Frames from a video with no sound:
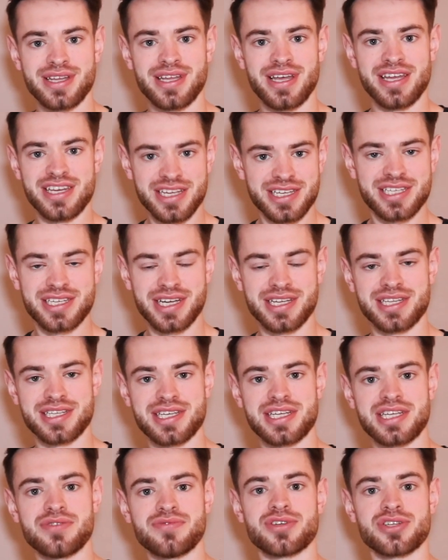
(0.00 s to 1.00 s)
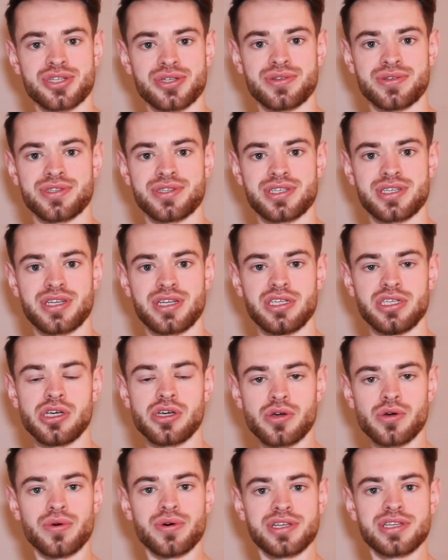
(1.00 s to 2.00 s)
and you start seeing results, you're
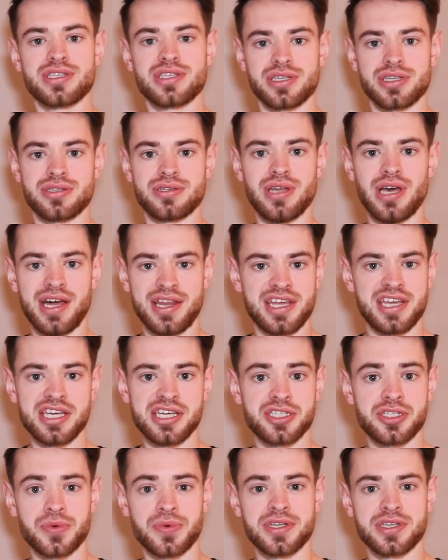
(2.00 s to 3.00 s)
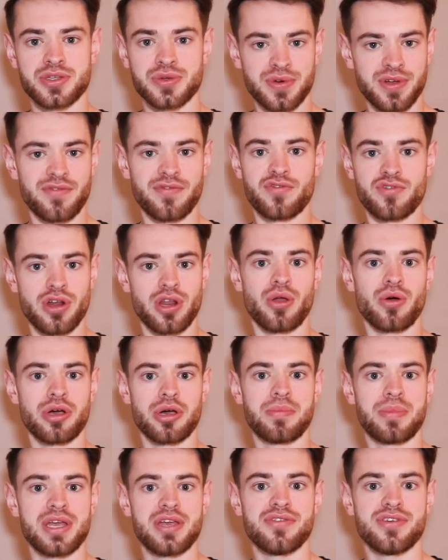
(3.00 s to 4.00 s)
going to adhere to it for a longer
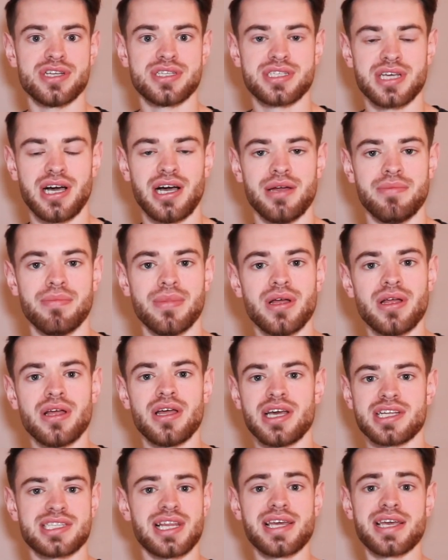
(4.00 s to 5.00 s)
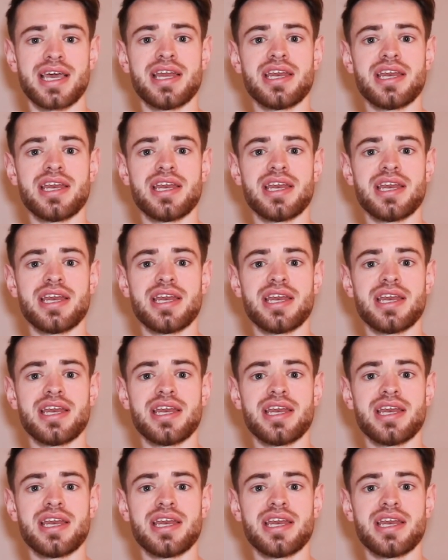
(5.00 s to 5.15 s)
period of time. It's like